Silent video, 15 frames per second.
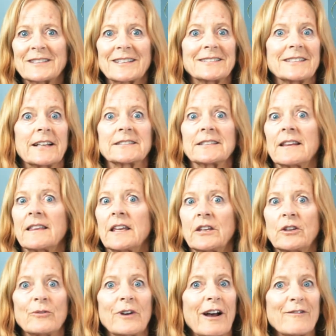It doesn't think
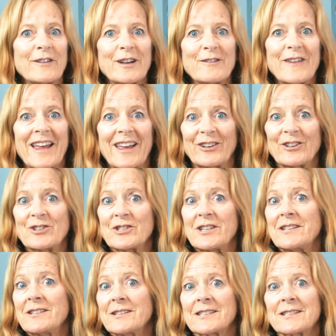you have enough energy
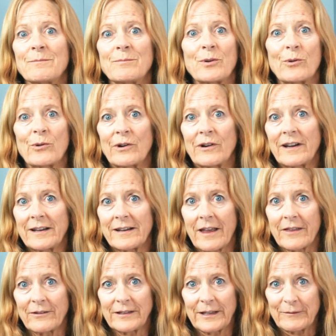to support
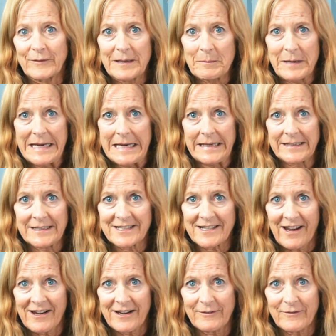another living being
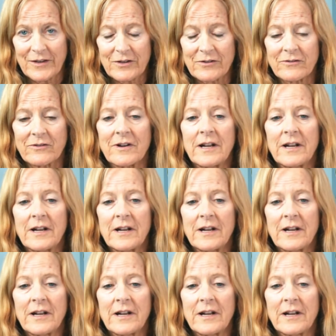inside of you.